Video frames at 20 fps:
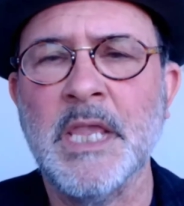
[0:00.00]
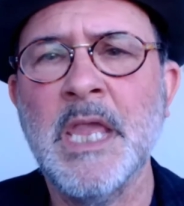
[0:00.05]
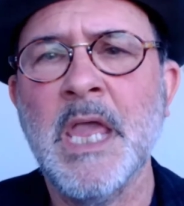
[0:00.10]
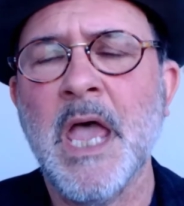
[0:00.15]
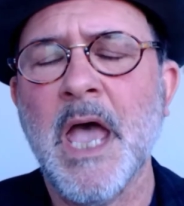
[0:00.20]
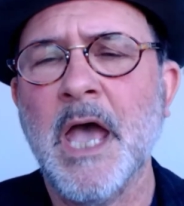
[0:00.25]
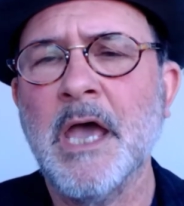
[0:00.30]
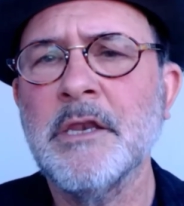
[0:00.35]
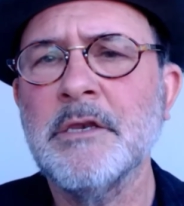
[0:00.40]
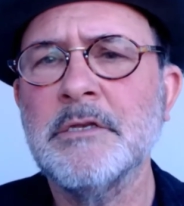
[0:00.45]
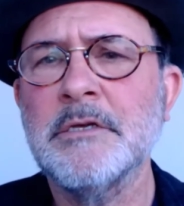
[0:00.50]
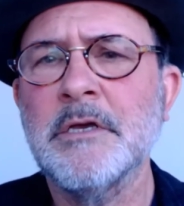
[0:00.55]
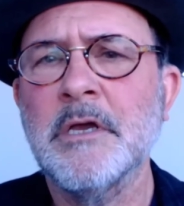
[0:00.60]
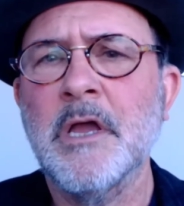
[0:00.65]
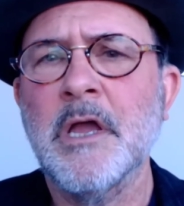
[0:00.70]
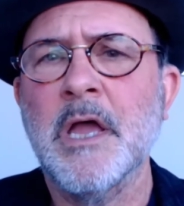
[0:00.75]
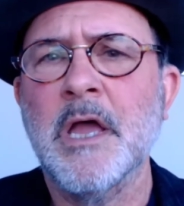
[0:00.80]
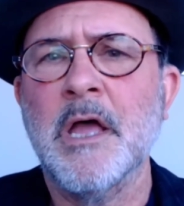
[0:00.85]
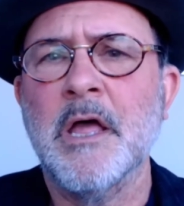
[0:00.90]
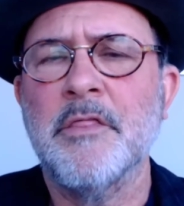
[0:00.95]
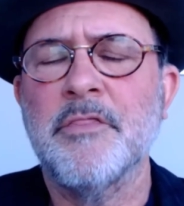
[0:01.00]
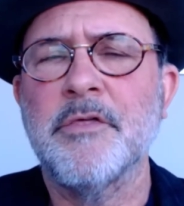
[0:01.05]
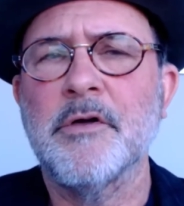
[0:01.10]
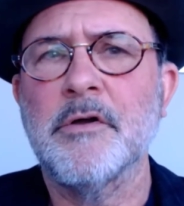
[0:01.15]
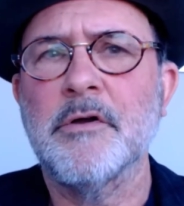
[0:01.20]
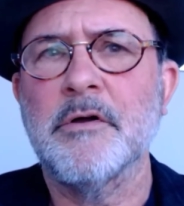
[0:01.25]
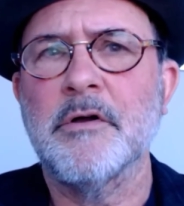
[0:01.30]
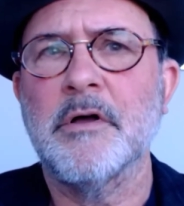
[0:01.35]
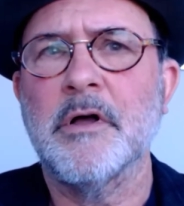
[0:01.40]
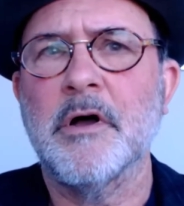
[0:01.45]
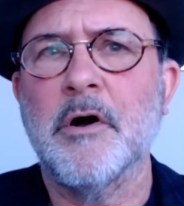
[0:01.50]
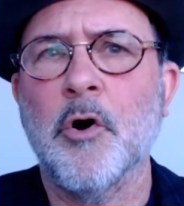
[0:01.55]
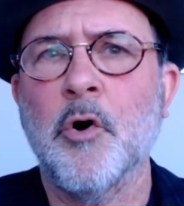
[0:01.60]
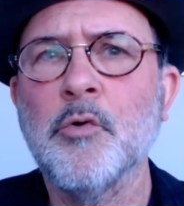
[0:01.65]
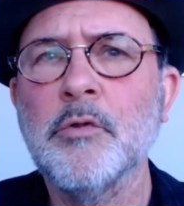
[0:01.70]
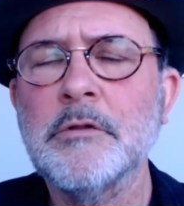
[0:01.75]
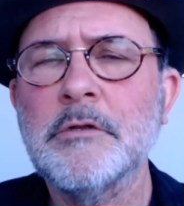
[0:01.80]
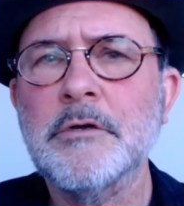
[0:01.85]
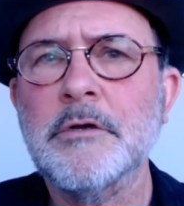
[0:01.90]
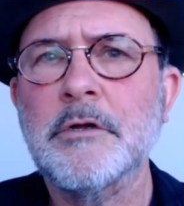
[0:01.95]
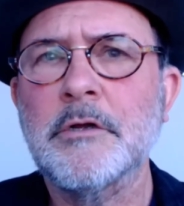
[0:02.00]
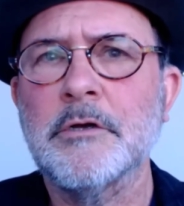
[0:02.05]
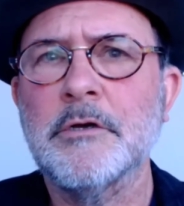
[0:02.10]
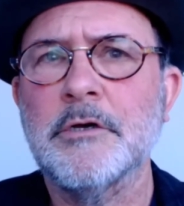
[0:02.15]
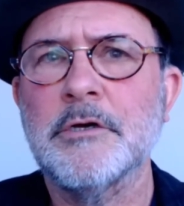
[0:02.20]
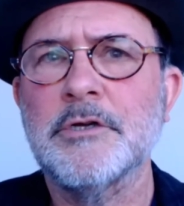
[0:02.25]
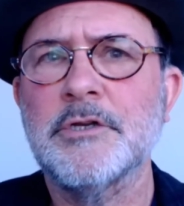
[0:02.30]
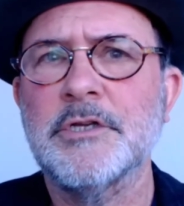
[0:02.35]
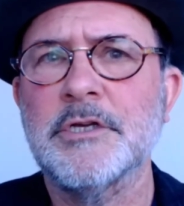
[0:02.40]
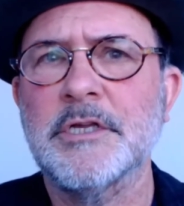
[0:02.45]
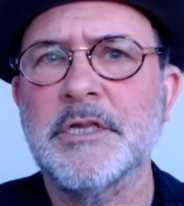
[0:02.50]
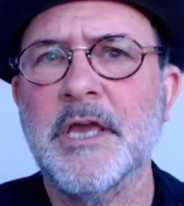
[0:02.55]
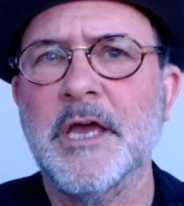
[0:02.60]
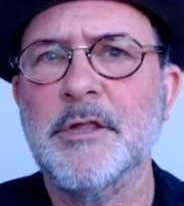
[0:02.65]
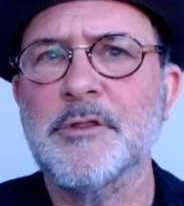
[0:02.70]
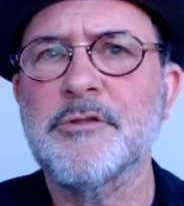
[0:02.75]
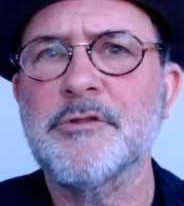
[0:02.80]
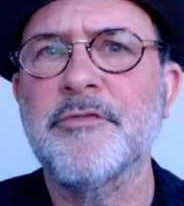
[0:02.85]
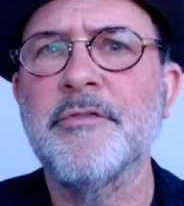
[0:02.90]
And the older Goethe gets,